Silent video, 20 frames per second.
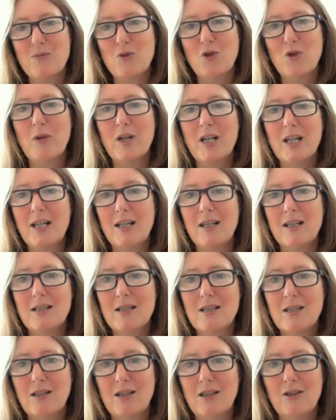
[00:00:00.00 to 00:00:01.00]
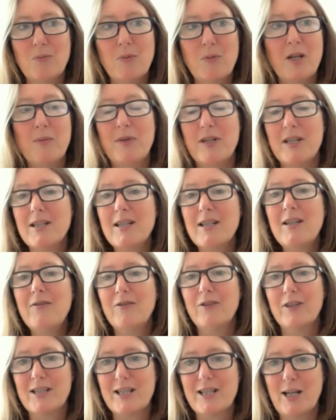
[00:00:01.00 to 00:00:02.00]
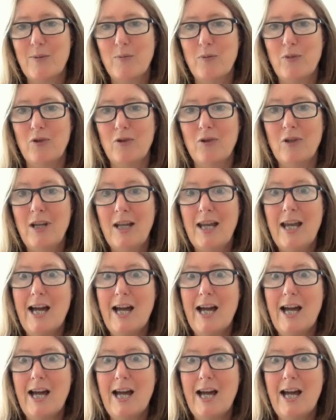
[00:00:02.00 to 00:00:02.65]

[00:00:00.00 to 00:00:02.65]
more money into your PPC, for example.